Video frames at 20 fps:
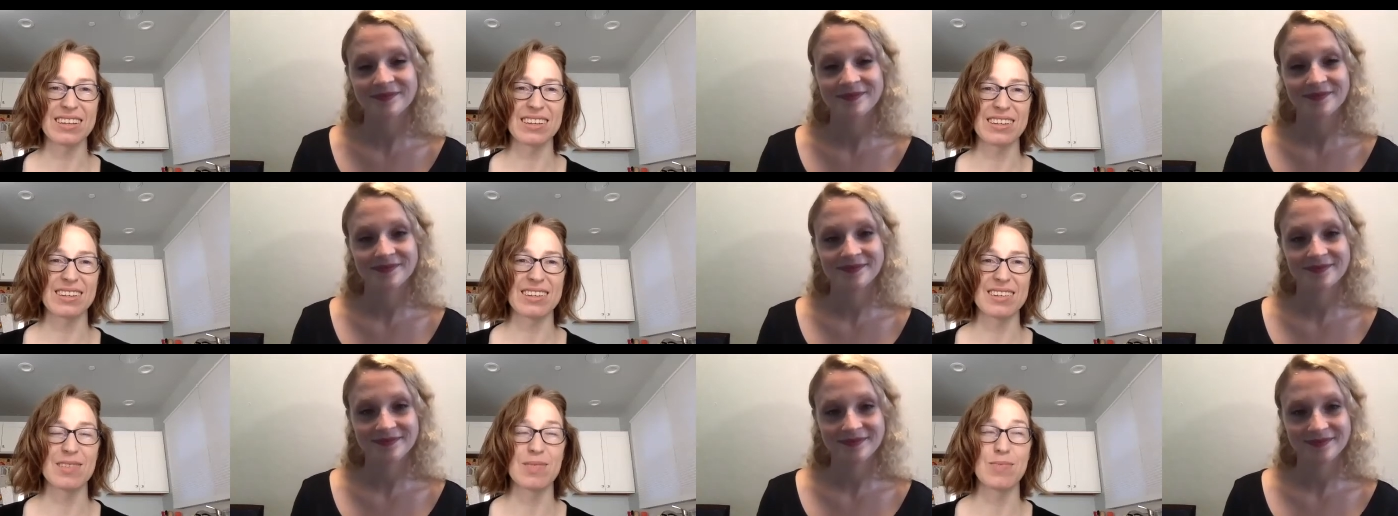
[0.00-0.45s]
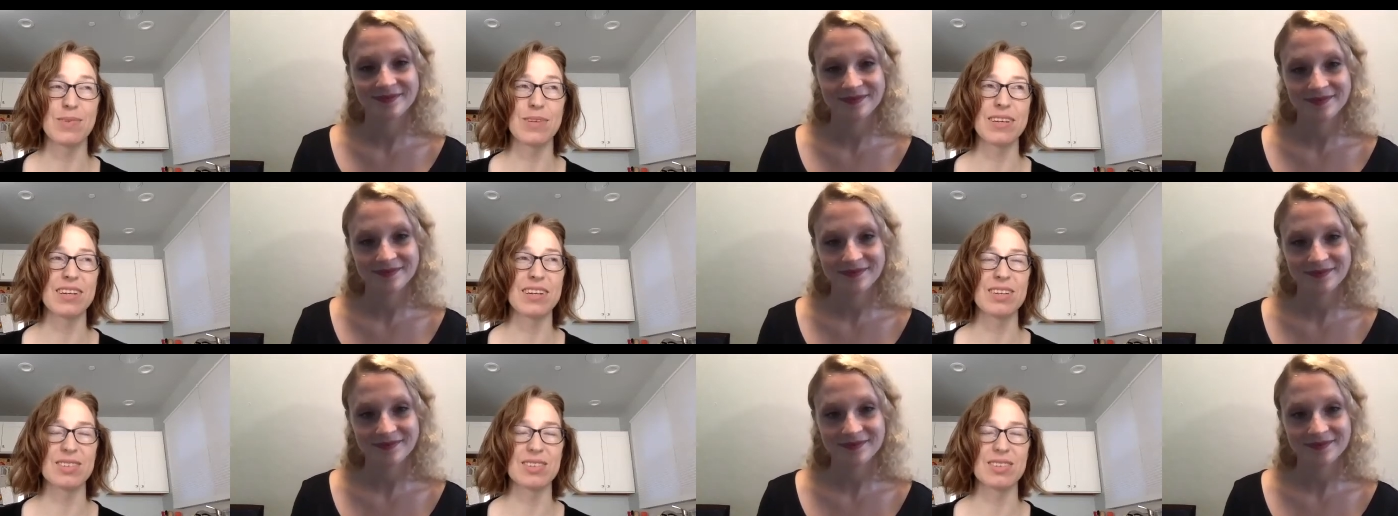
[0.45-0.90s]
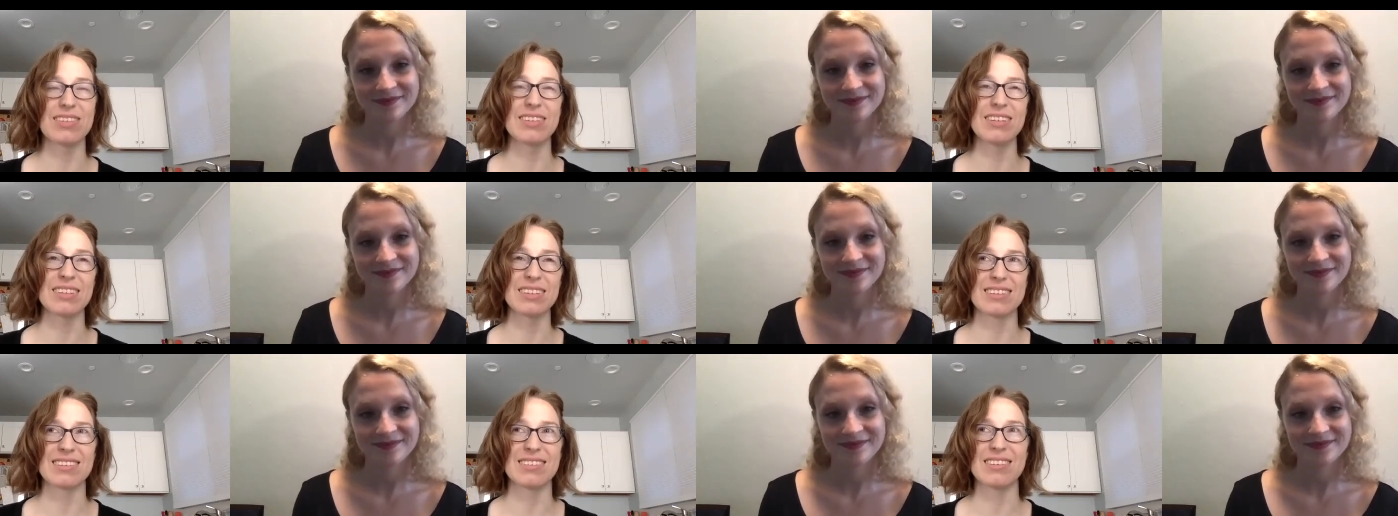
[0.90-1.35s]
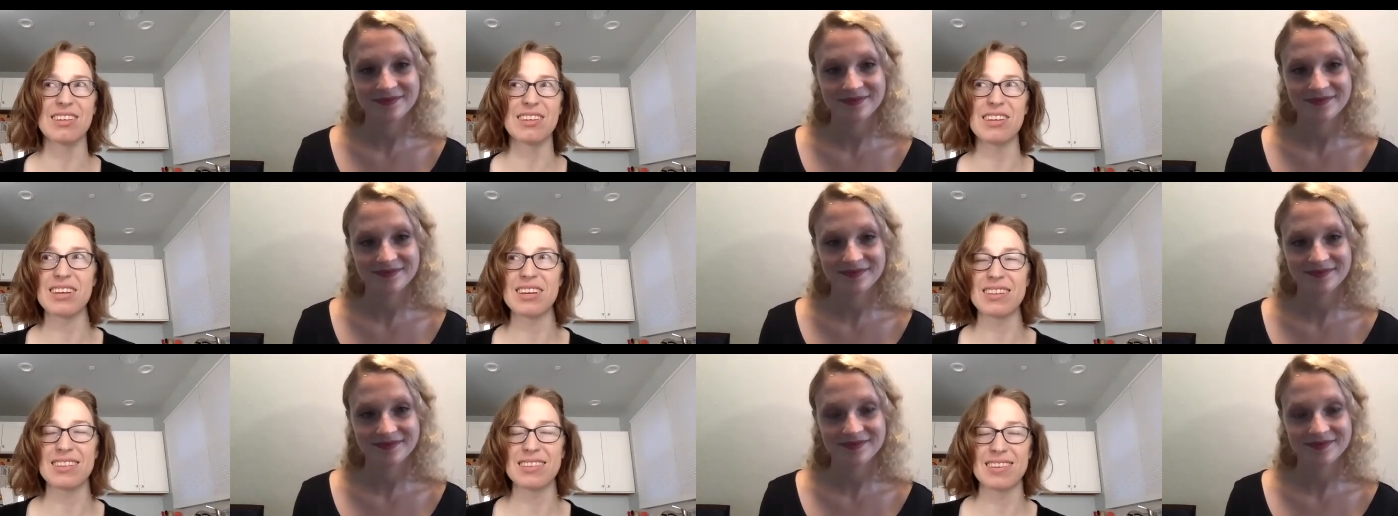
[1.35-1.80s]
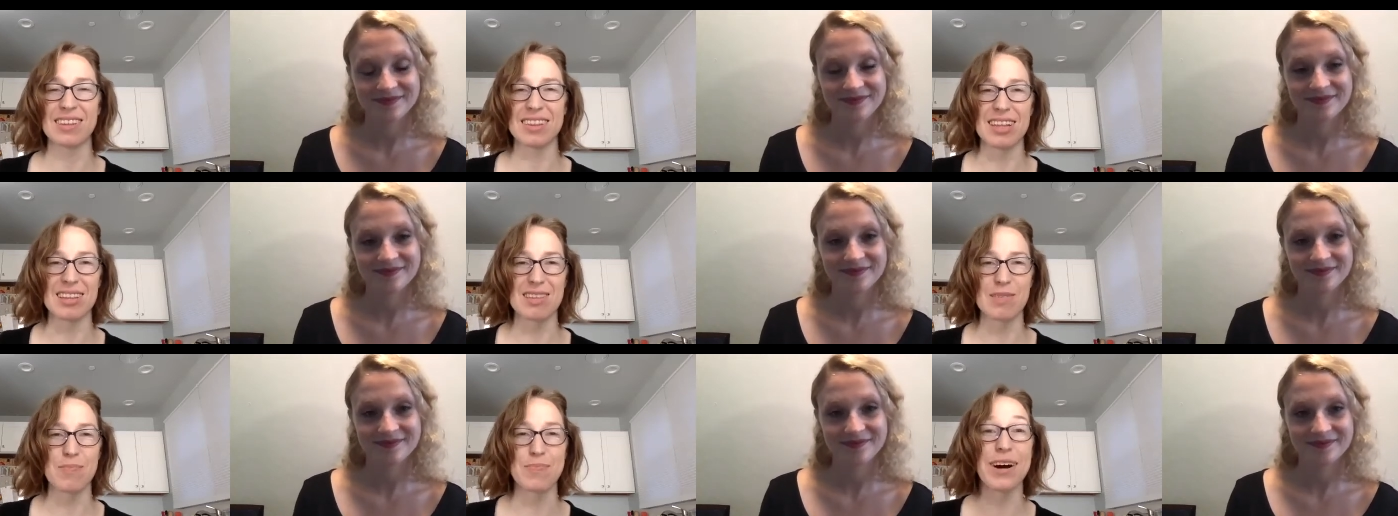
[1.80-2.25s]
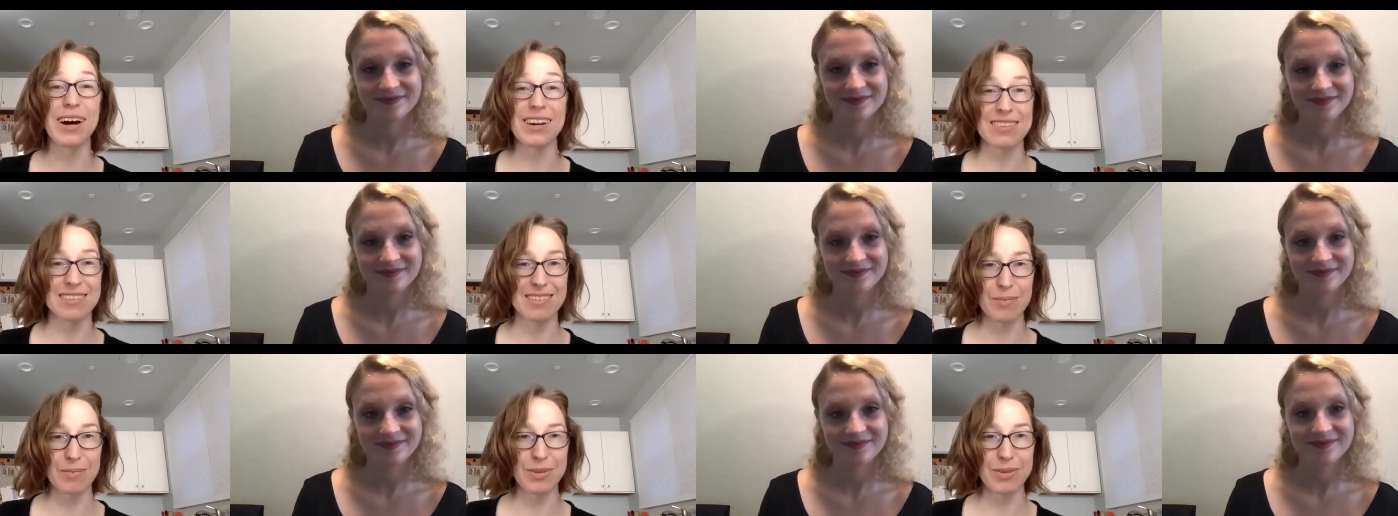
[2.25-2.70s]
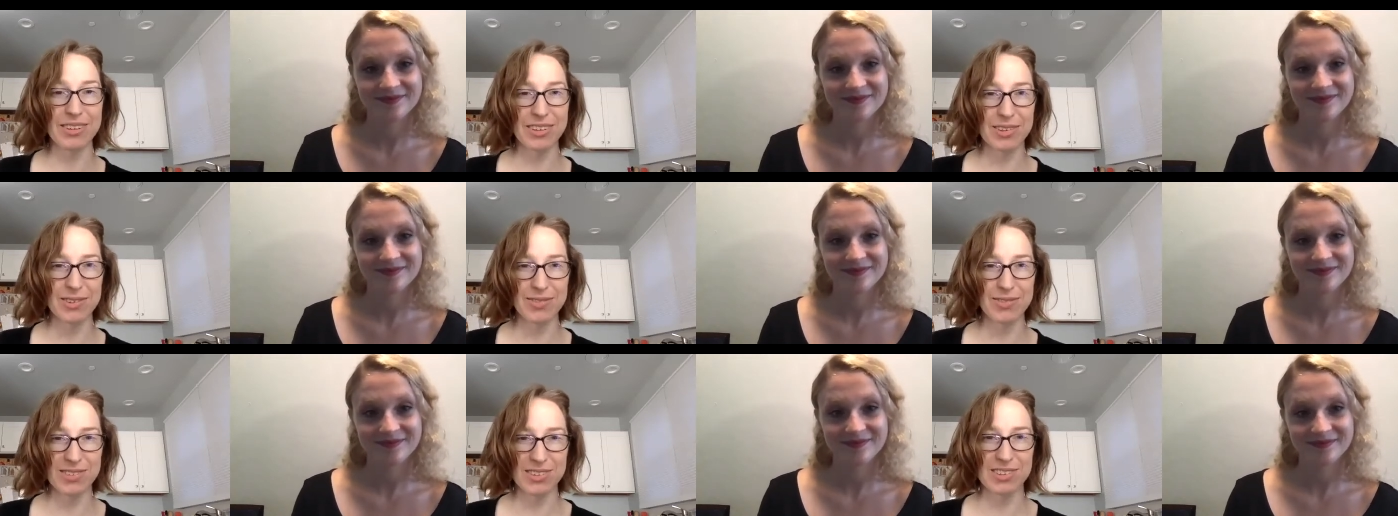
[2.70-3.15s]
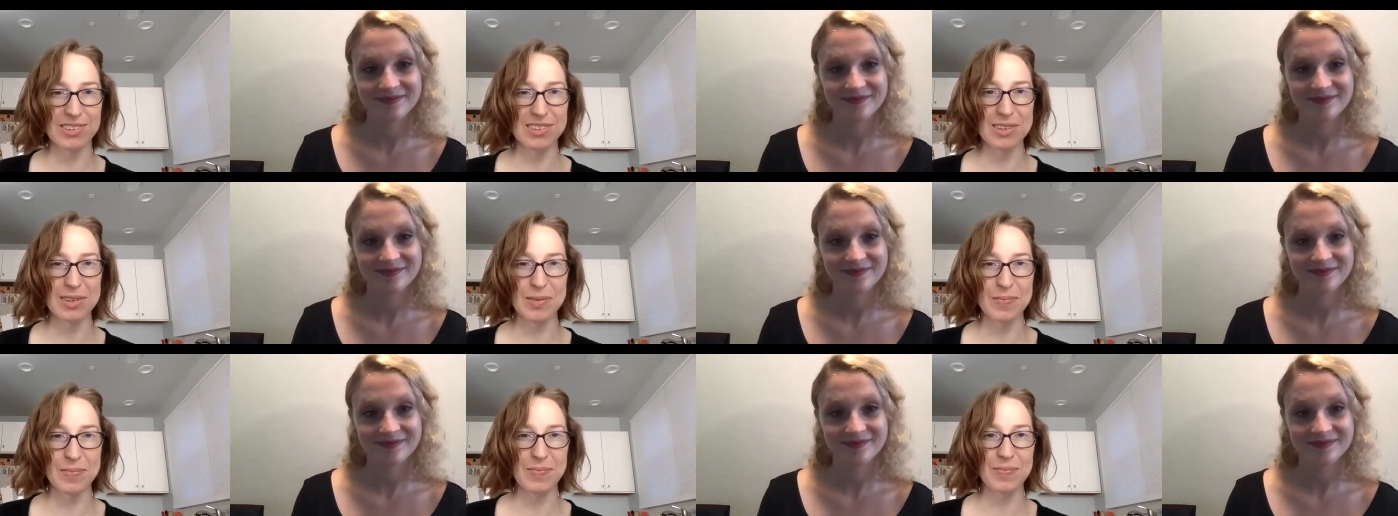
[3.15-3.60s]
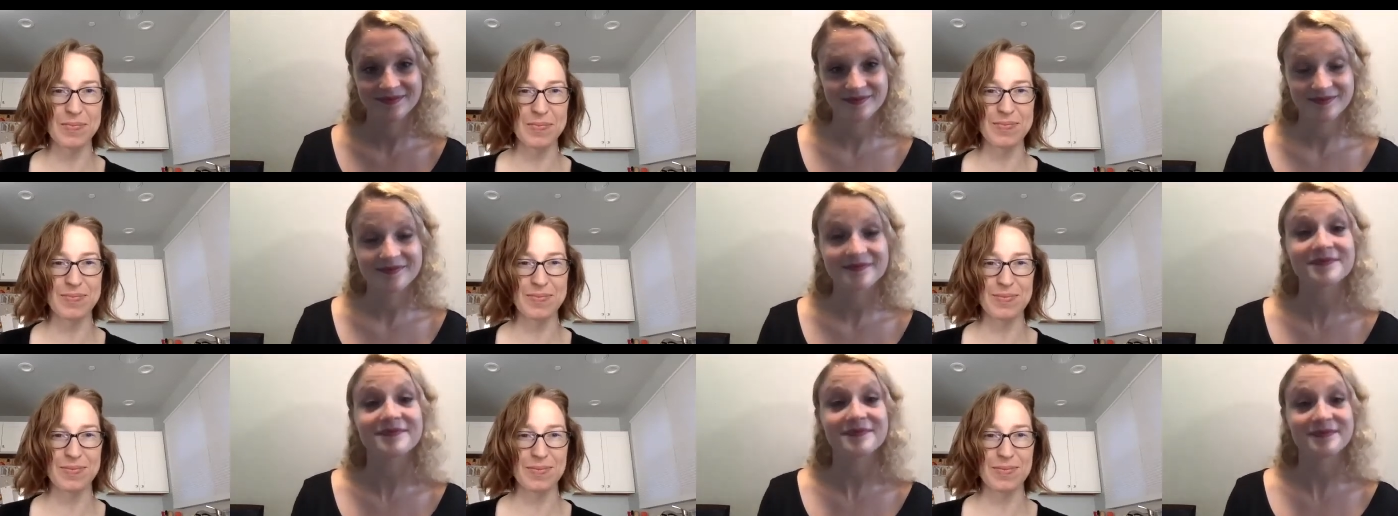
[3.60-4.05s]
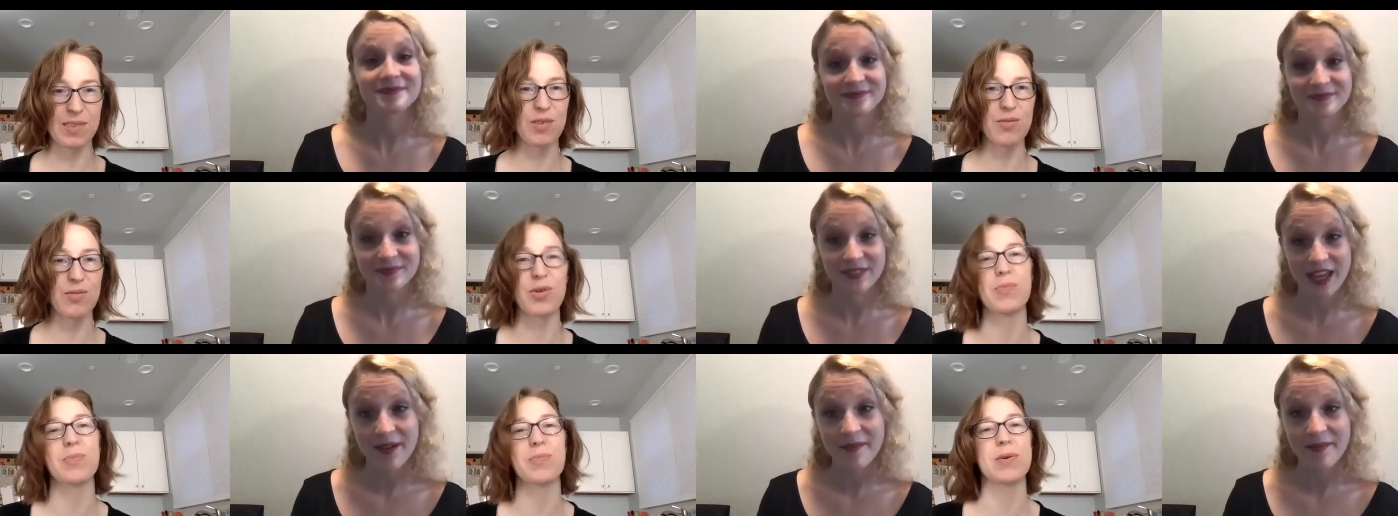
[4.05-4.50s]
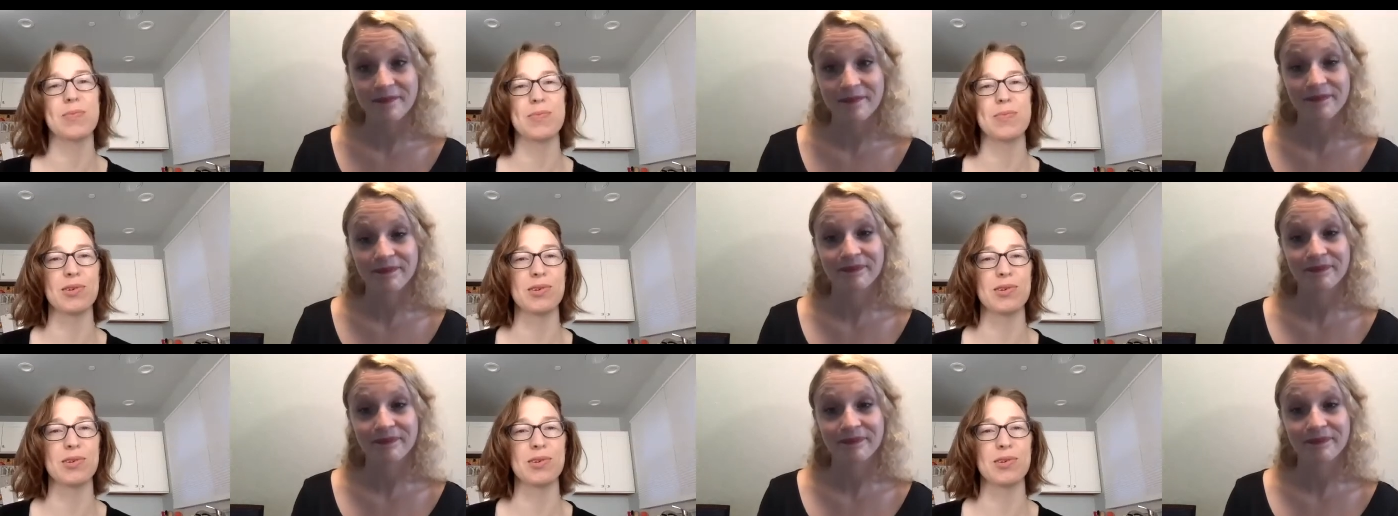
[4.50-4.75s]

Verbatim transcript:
Speaker 1: it's been interesting to see that that's possible over Zoom, and for people